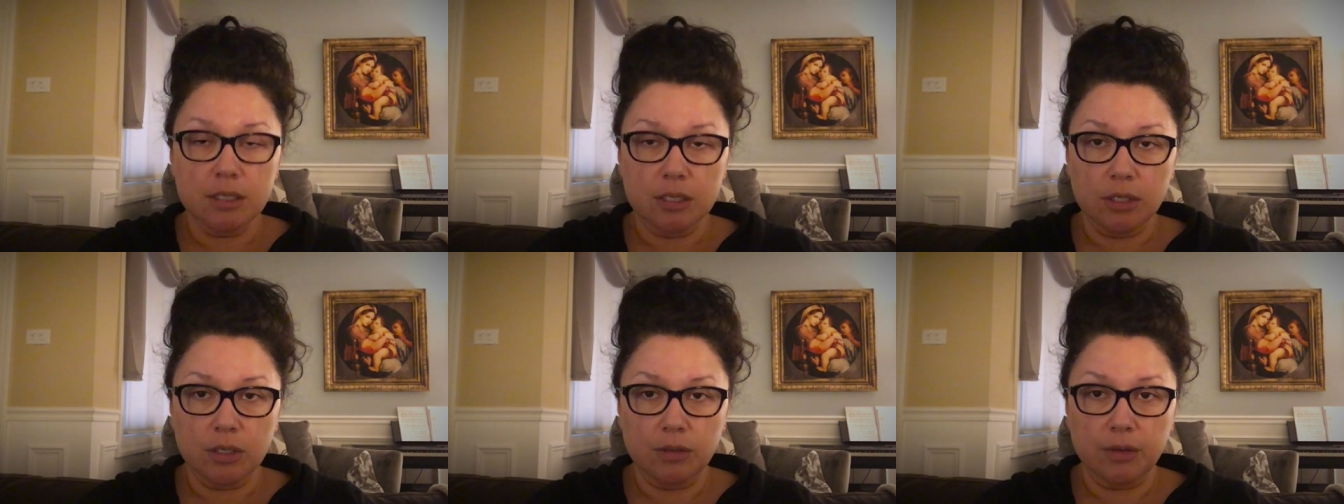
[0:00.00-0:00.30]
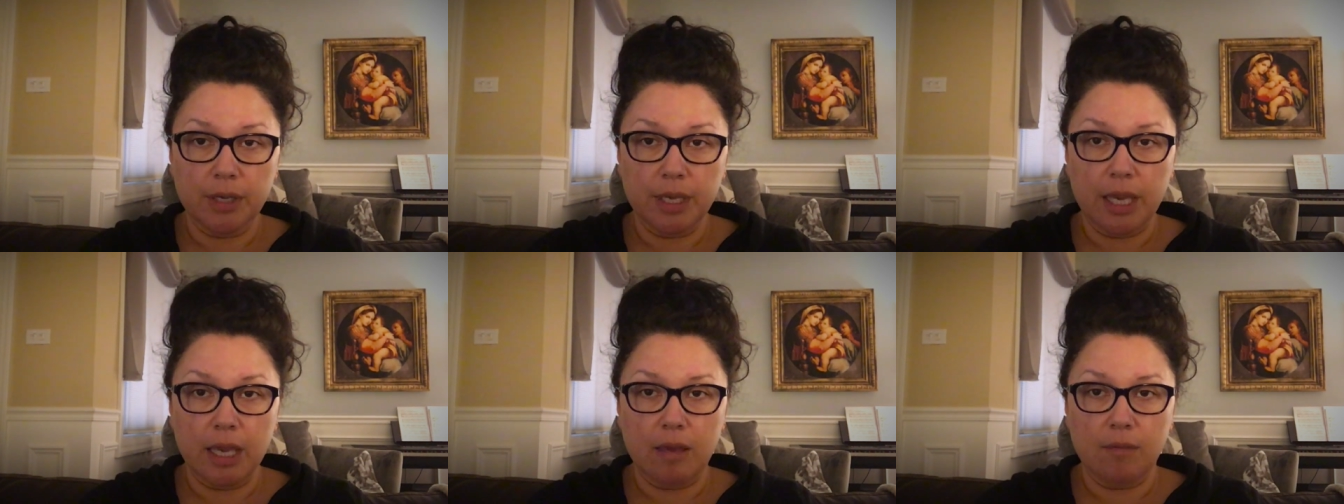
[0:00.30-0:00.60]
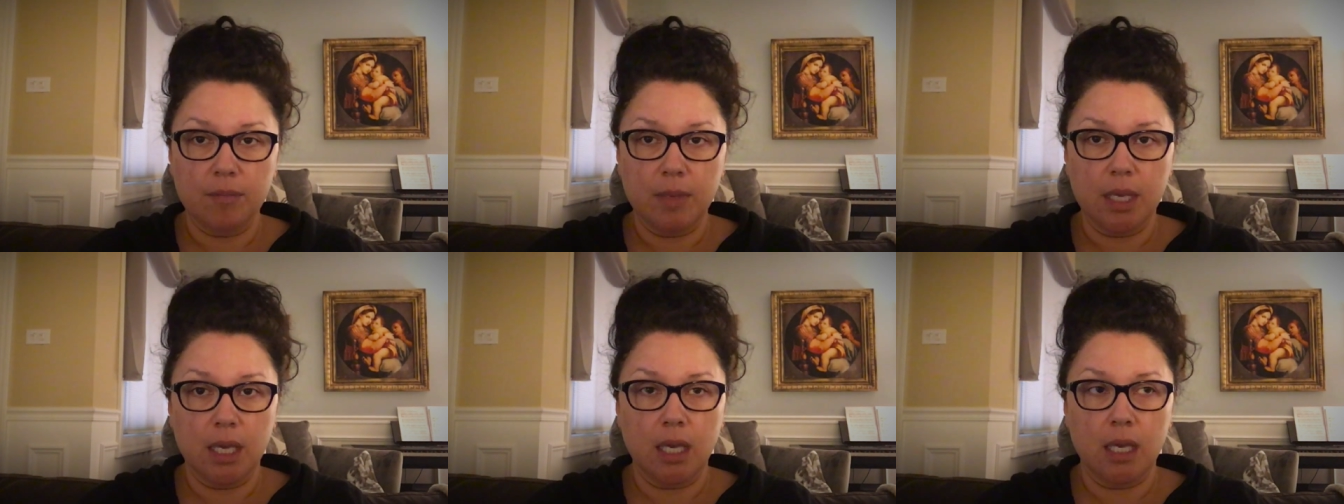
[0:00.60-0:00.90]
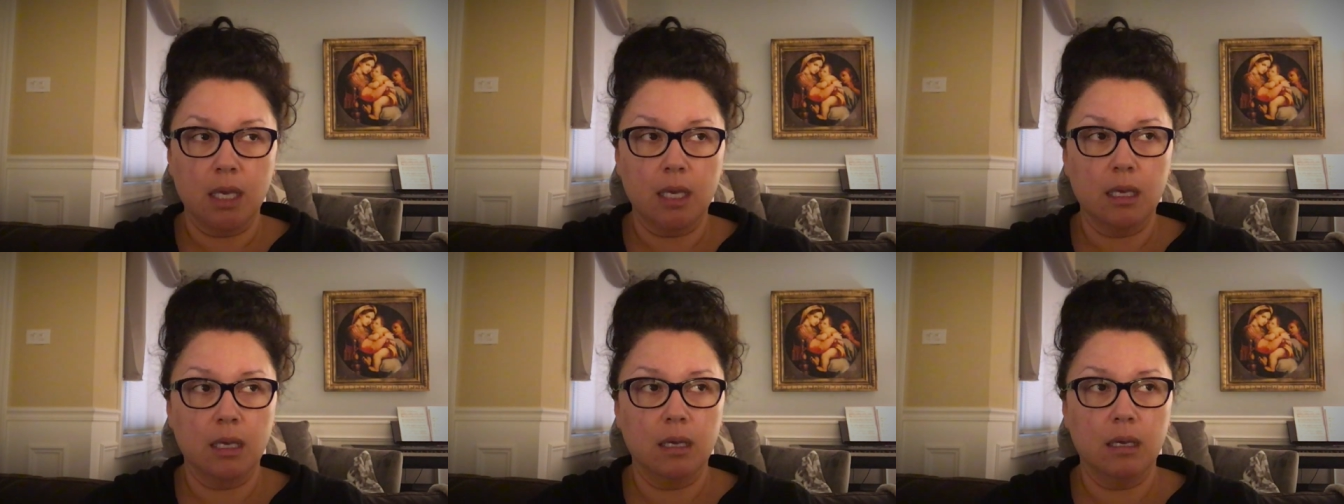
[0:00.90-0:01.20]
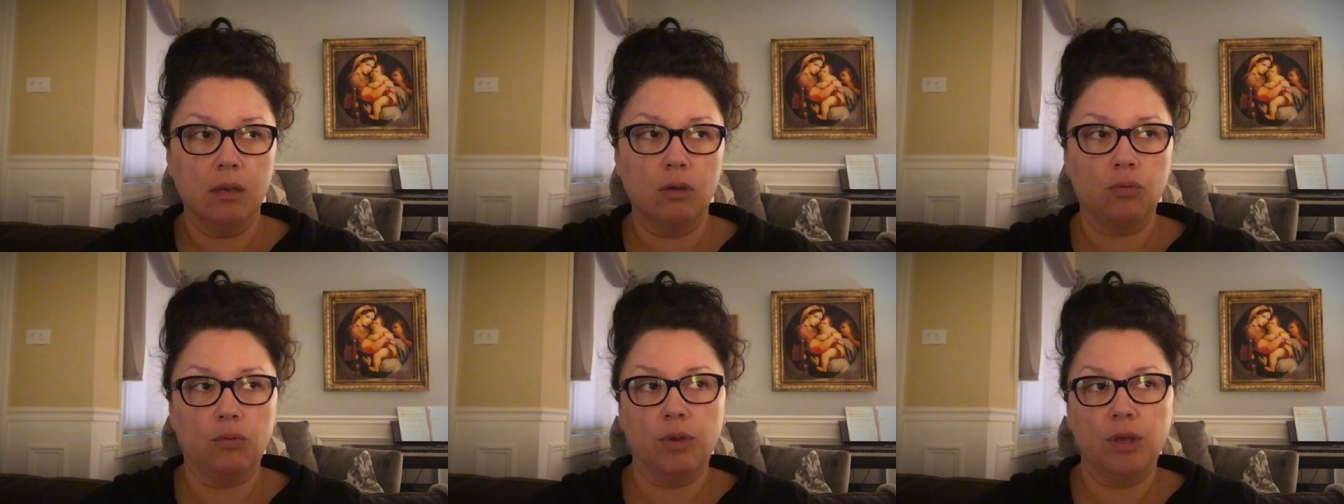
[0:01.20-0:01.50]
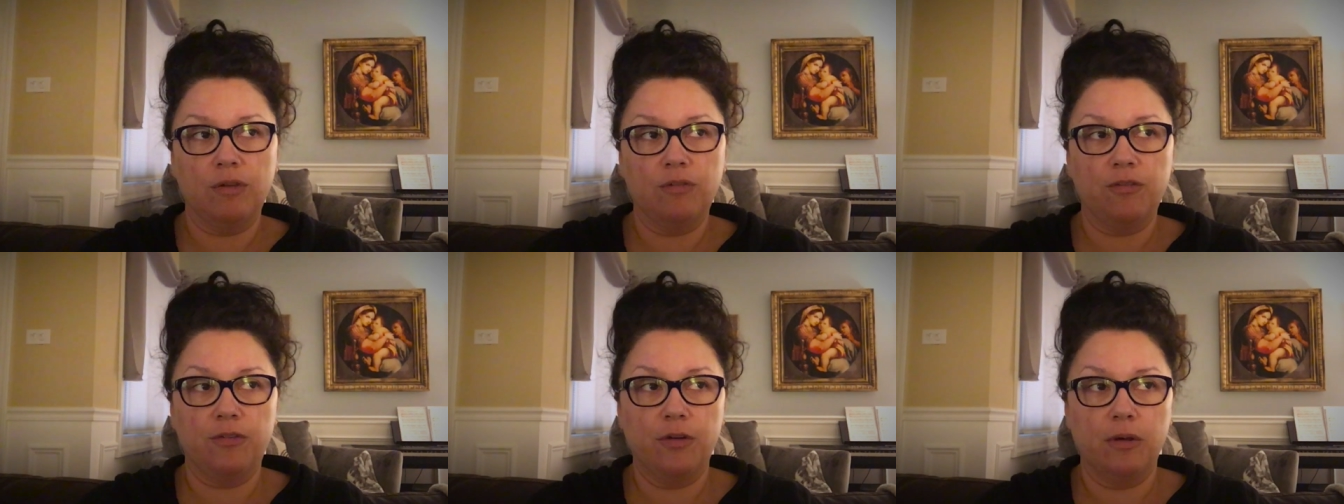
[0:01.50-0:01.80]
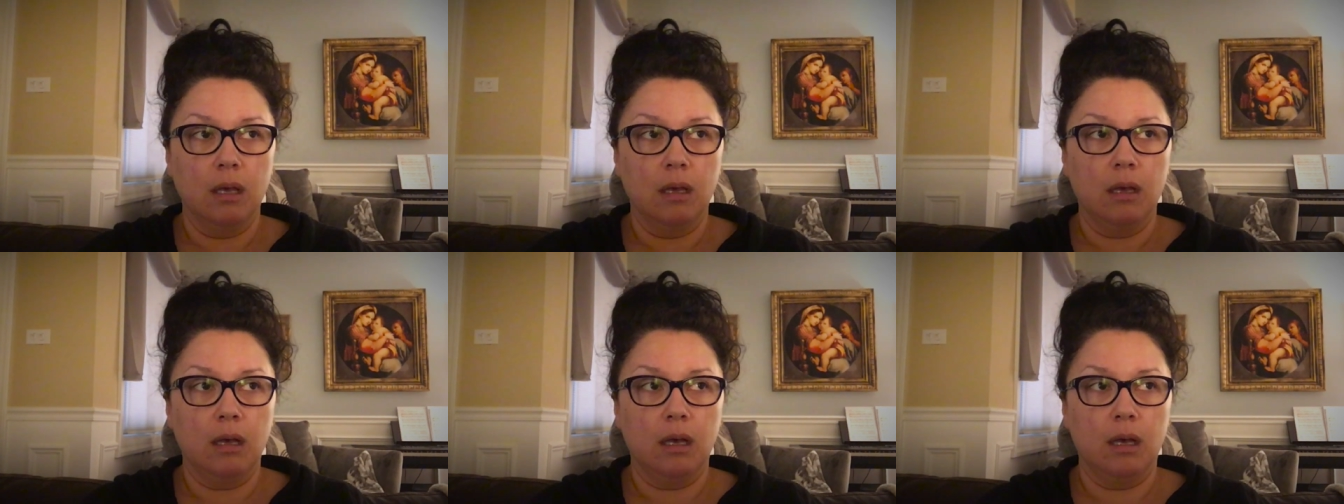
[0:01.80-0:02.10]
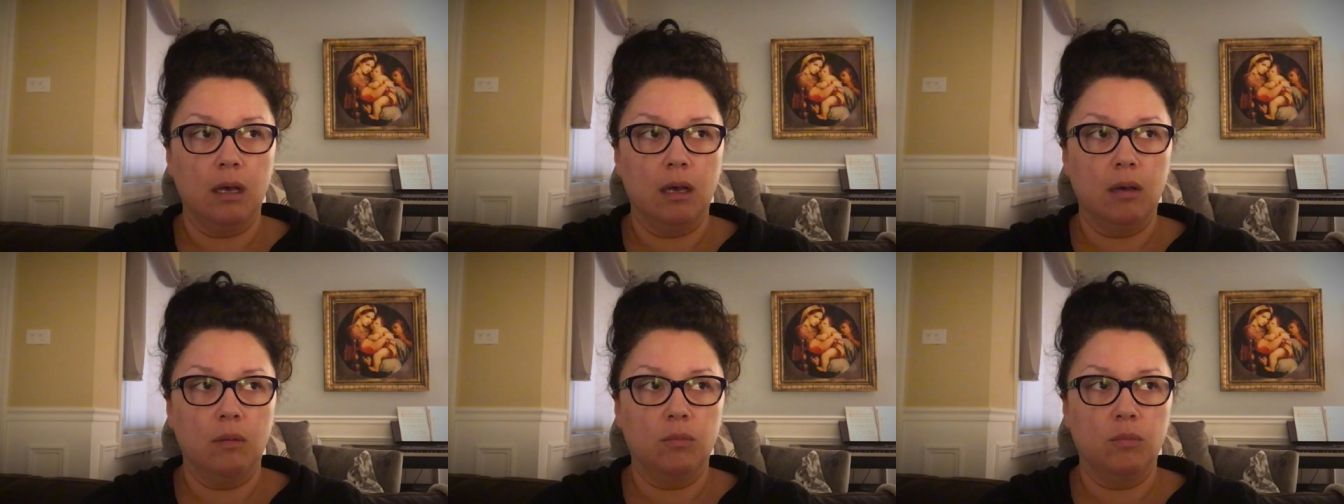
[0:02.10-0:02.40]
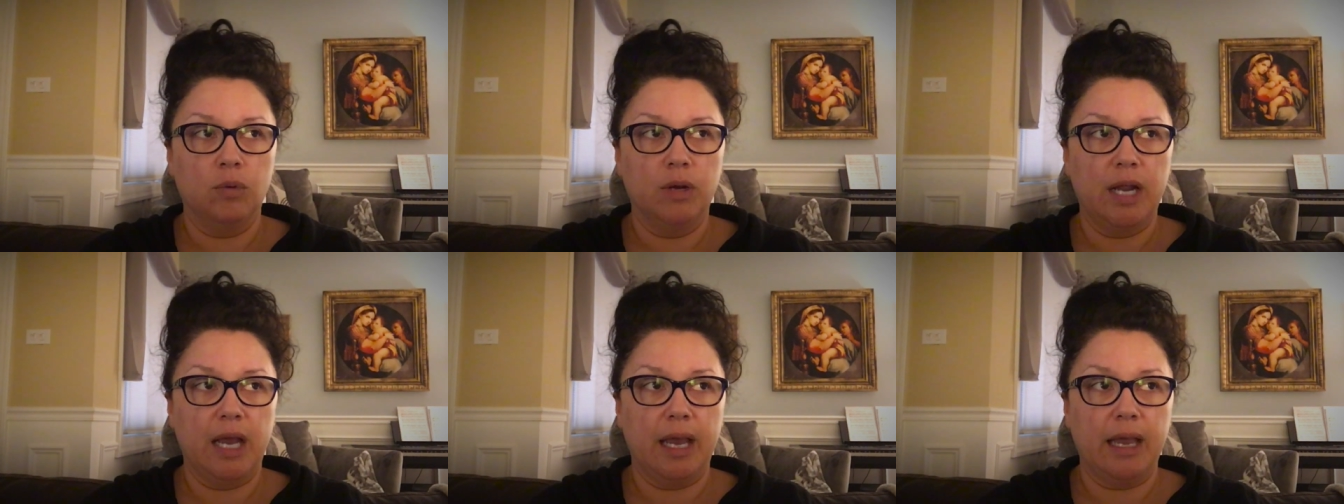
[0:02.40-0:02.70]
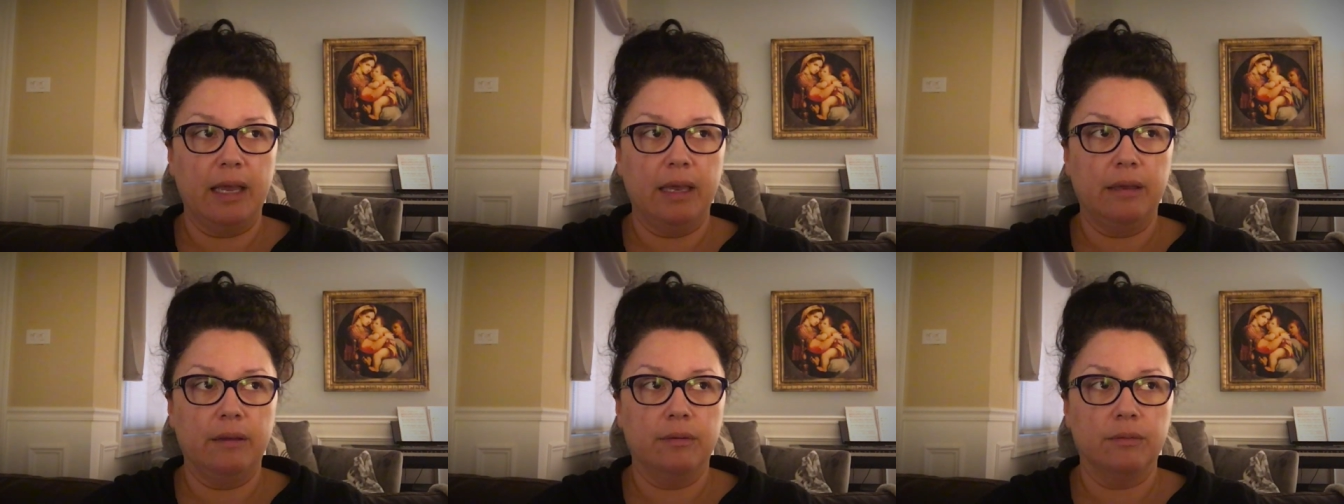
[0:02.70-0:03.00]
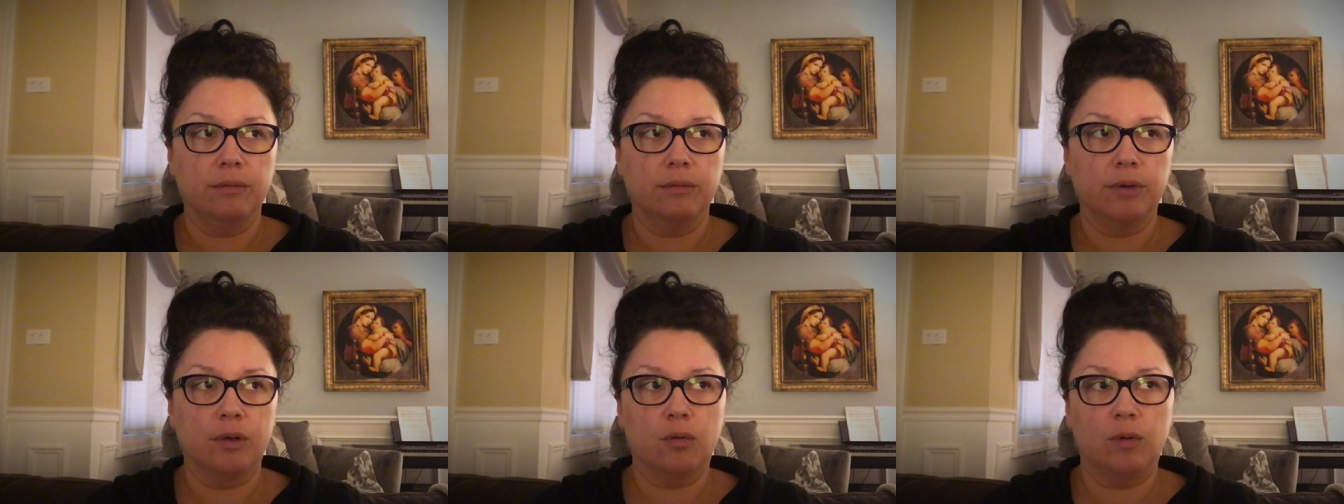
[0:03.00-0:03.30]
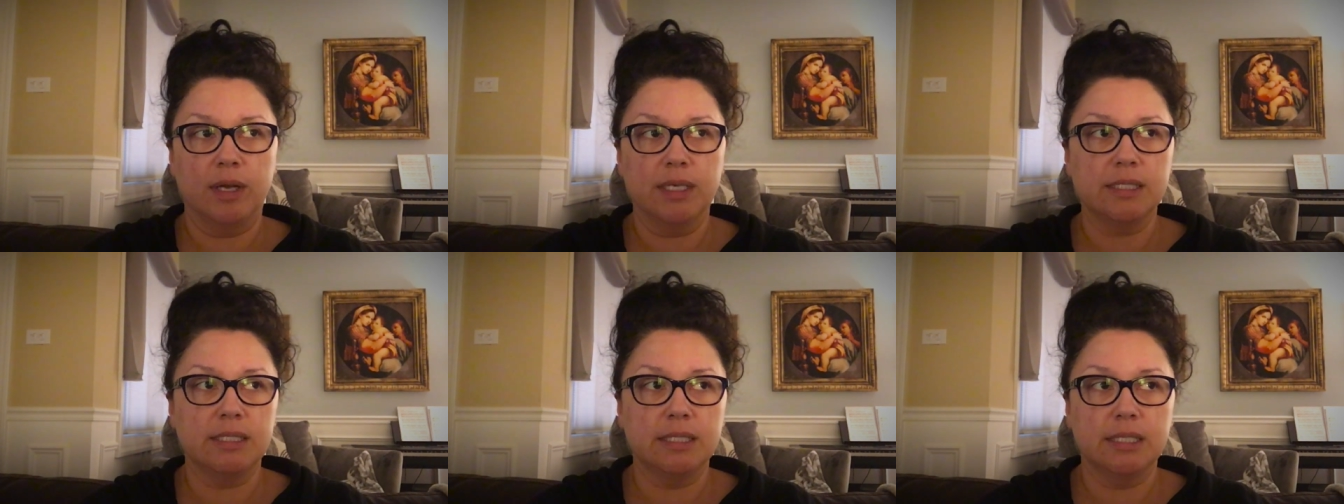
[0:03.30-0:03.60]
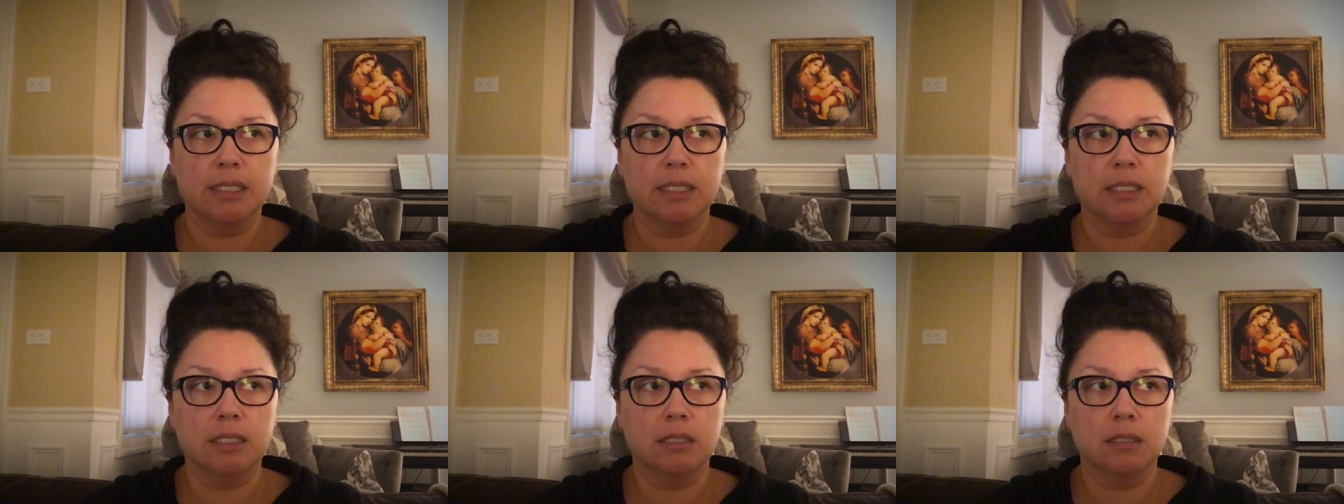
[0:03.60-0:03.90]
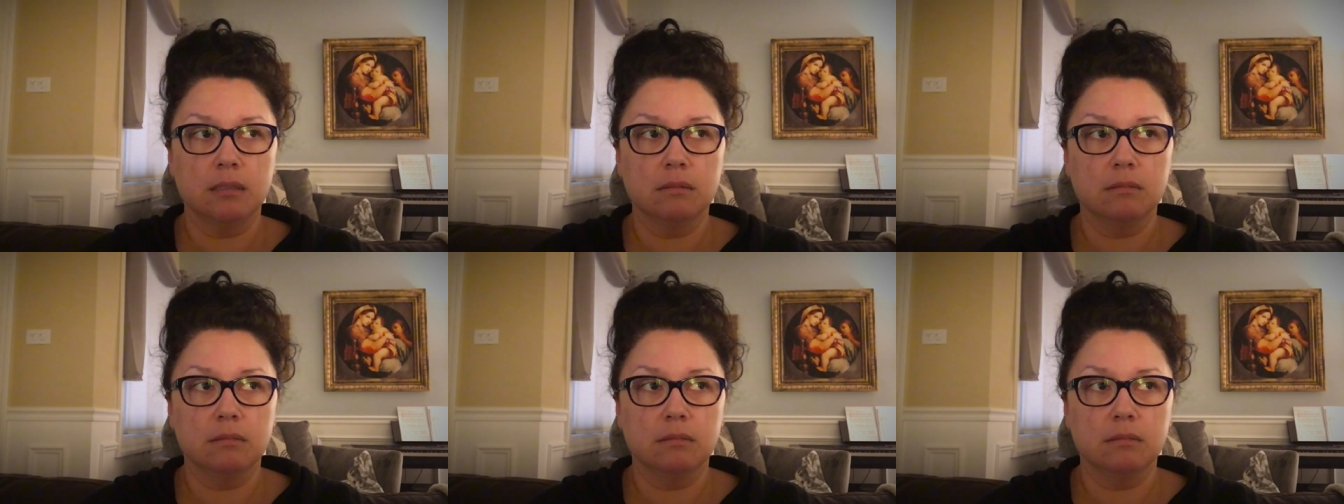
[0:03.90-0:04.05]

You know, he gave me grief when I requested